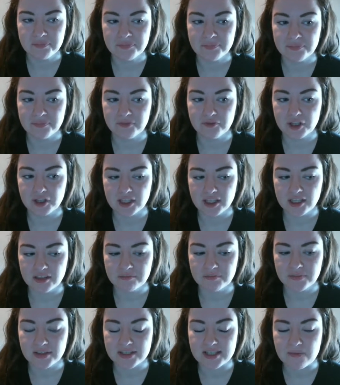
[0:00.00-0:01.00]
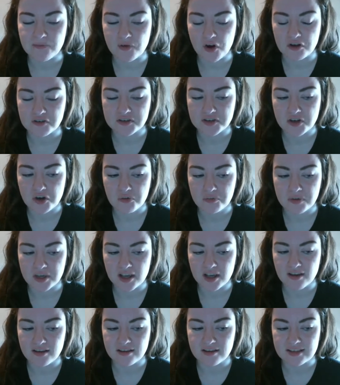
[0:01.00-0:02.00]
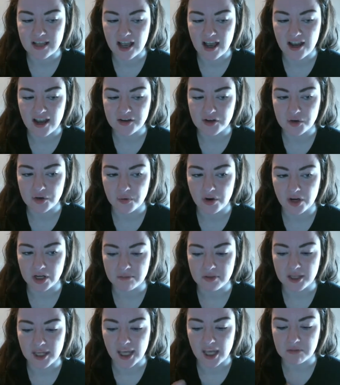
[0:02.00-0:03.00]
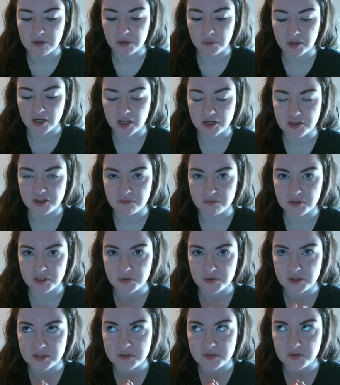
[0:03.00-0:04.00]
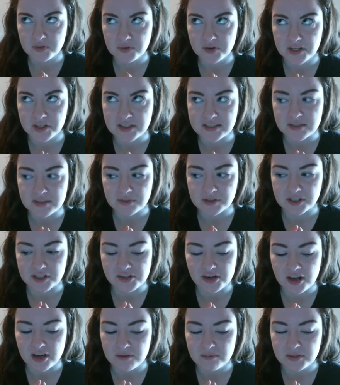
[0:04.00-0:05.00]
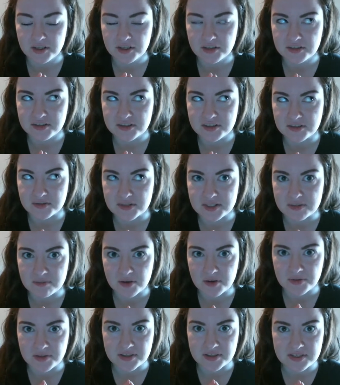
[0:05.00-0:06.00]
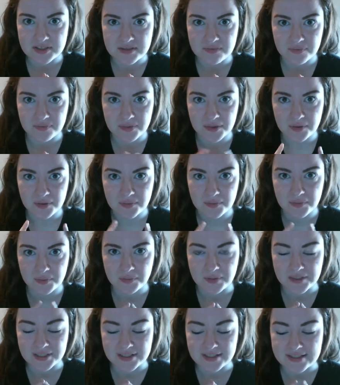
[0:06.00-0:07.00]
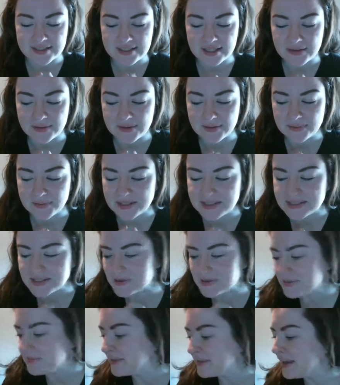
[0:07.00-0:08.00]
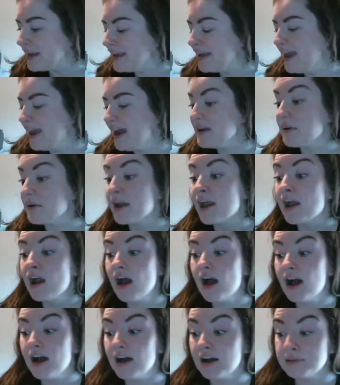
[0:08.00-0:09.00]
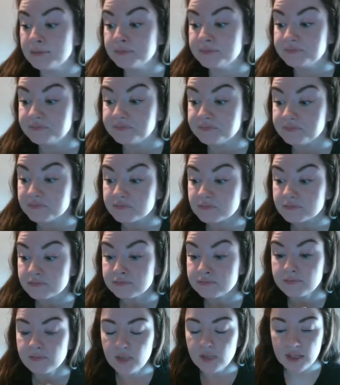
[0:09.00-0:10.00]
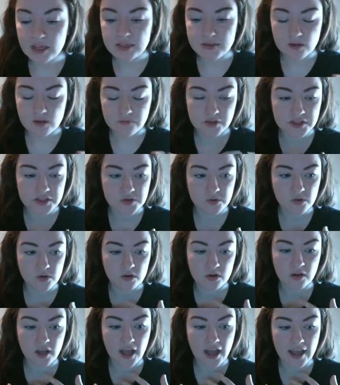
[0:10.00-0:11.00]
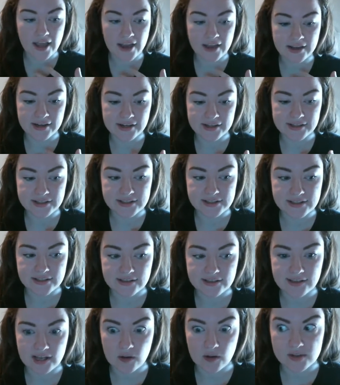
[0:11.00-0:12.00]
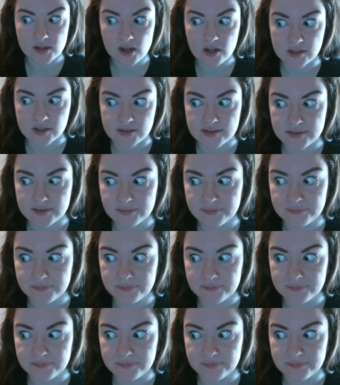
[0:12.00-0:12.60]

really, except for Hearthstone, because I don't want to be gaming when I should be doing schoolwork. Because I'm going to try and be a good student about this. We shall see how that works out. Anyway, um, yeah. So I finished school, and now it's August